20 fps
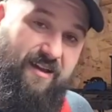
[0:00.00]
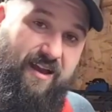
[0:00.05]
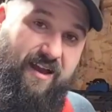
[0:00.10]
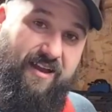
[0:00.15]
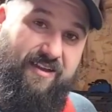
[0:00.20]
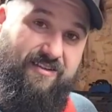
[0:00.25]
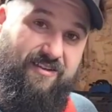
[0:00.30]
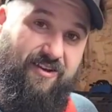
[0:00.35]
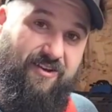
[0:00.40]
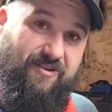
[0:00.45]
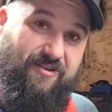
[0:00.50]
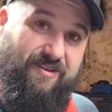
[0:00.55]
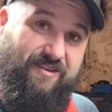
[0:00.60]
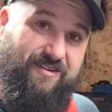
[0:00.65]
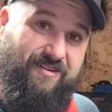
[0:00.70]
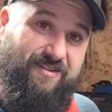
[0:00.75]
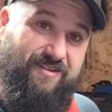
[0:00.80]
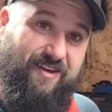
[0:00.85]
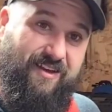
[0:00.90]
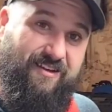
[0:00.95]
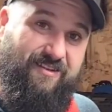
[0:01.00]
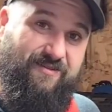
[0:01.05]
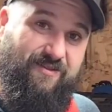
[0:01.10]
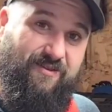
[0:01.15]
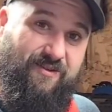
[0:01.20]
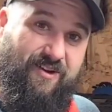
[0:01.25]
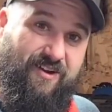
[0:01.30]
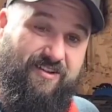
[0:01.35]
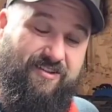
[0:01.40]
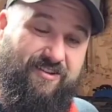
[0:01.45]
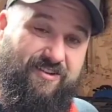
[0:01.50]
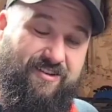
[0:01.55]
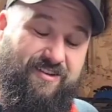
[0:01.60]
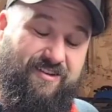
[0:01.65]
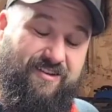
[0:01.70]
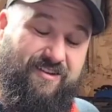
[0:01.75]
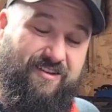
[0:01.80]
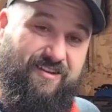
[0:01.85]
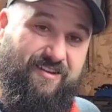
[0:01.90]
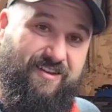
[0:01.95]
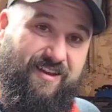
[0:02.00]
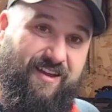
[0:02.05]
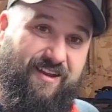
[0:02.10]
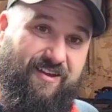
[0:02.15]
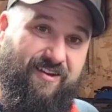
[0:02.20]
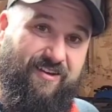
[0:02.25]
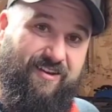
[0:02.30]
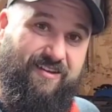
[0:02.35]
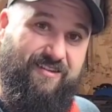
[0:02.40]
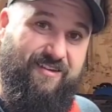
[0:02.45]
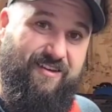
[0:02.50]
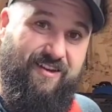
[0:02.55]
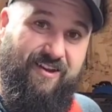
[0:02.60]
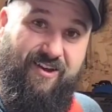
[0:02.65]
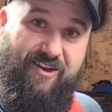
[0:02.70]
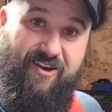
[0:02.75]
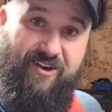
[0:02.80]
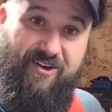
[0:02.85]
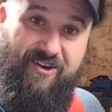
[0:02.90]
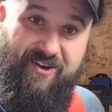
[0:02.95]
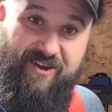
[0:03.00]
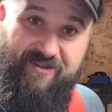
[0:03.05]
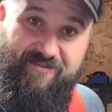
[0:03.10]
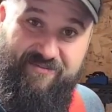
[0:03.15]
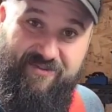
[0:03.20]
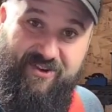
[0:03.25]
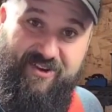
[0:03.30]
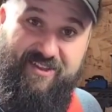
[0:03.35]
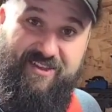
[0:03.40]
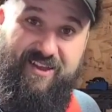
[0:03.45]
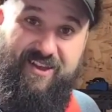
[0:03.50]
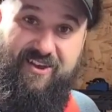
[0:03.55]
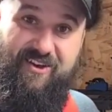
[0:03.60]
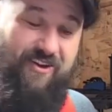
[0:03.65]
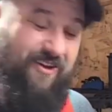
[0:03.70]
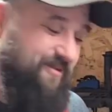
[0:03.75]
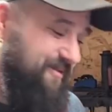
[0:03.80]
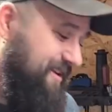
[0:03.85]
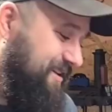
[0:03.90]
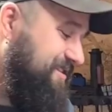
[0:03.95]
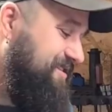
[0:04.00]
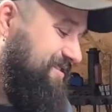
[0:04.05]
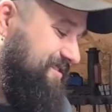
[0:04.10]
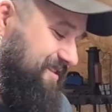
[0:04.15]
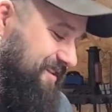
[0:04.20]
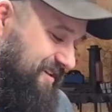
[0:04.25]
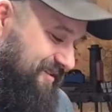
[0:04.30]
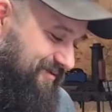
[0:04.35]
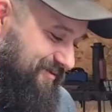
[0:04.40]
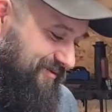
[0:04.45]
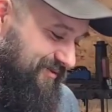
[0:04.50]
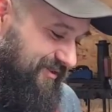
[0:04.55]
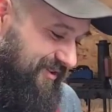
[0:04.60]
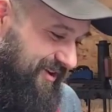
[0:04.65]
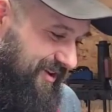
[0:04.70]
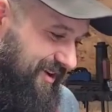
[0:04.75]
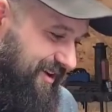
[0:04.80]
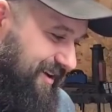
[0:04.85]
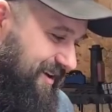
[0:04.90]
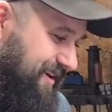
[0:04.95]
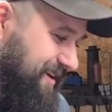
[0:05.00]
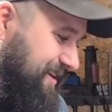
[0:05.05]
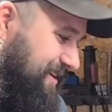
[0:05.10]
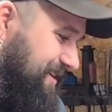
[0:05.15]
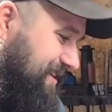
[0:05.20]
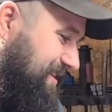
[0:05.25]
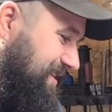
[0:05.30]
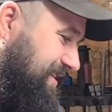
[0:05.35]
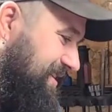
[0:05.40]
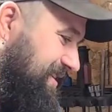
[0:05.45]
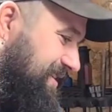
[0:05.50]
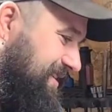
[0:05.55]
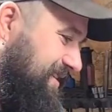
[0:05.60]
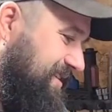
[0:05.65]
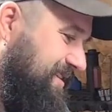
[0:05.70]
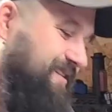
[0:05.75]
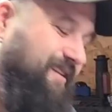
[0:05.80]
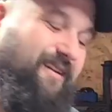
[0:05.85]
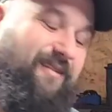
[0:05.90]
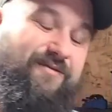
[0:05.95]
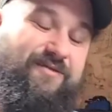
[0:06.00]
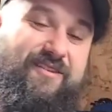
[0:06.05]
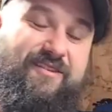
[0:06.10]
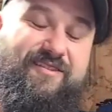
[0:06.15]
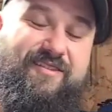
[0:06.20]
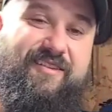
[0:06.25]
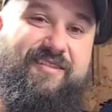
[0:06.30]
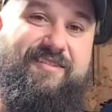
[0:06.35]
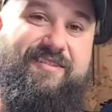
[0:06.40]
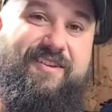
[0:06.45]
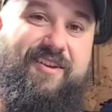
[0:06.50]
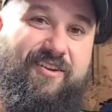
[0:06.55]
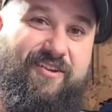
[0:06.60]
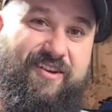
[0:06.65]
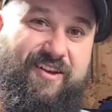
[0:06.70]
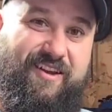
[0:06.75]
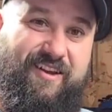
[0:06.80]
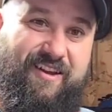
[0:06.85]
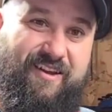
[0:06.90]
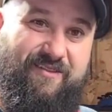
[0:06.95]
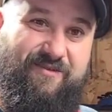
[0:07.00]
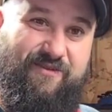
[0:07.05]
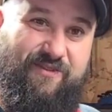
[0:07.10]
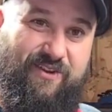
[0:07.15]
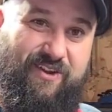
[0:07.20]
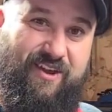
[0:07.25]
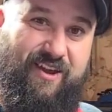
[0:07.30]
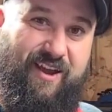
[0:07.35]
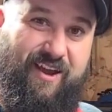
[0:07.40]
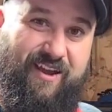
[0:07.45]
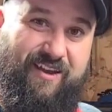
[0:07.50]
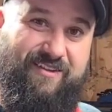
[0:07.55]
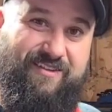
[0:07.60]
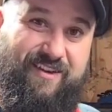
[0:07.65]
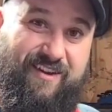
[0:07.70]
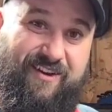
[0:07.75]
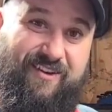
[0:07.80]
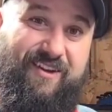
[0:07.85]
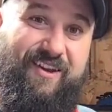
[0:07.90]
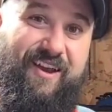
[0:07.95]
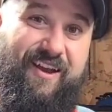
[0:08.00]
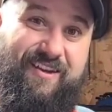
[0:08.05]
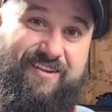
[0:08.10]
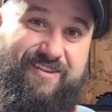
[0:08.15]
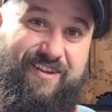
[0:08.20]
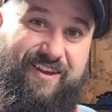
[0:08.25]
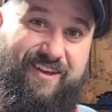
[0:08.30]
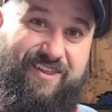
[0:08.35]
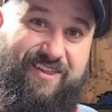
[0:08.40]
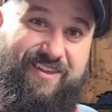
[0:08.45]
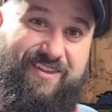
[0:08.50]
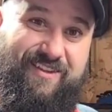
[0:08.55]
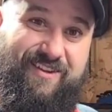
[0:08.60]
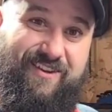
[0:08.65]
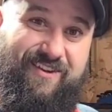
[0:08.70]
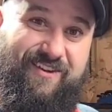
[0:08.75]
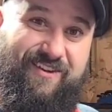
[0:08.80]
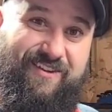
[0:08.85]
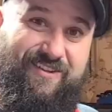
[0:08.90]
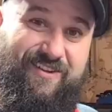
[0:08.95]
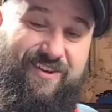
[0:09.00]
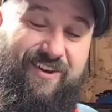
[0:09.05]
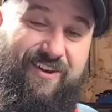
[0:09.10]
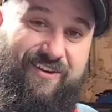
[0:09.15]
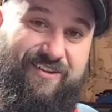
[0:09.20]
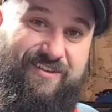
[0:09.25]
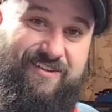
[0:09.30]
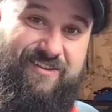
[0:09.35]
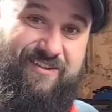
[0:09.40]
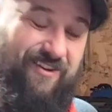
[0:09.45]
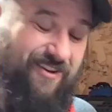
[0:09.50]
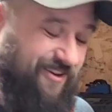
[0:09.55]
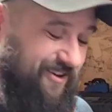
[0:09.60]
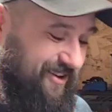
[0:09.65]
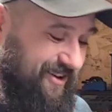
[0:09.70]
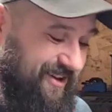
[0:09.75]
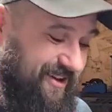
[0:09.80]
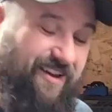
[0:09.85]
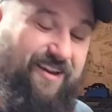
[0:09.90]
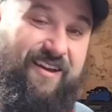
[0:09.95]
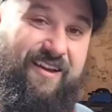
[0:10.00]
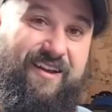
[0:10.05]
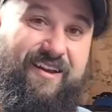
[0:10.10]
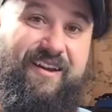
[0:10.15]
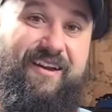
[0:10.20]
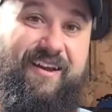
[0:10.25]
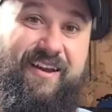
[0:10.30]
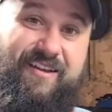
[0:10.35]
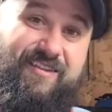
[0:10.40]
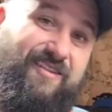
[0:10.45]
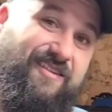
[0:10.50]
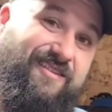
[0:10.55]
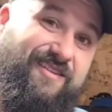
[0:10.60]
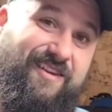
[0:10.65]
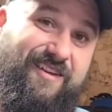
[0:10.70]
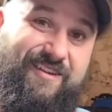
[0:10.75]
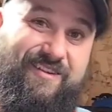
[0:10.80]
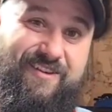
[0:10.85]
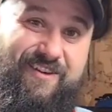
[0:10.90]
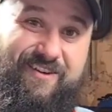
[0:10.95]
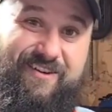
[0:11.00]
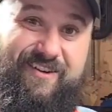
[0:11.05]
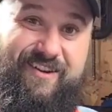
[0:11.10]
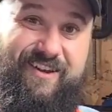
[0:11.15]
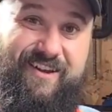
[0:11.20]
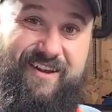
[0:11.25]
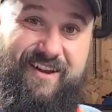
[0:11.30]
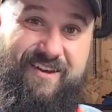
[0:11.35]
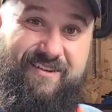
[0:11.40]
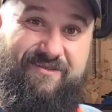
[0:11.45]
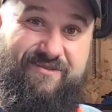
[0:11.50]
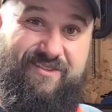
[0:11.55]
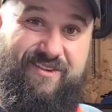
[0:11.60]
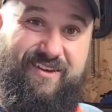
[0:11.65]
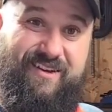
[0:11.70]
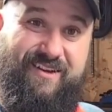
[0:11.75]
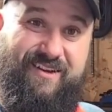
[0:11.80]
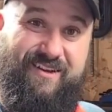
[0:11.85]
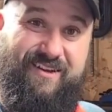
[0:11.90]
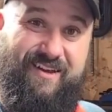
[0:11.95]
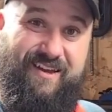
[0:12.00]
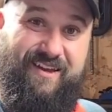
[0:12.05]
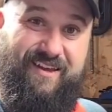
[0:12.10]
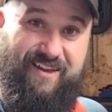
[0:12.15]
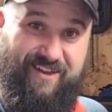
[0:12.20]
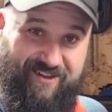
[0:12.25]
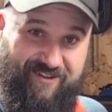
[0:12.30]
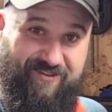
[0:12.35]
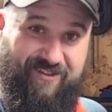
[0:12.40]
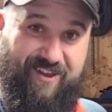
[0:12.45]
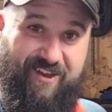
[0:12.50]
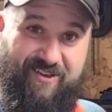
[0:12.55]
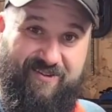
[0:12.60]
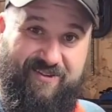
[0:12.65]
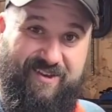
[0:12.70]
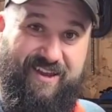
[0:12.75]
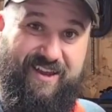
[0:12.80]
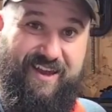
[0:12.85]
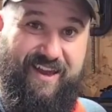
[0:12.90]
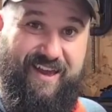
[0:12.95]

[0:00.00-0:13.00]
As always, thanks for watching. Take her easy. Oh, and put in the comments if uh, if this thing's turdy enough for you guys. I know you guys like the turd sauce, so is this thing turdy enough? You tell me.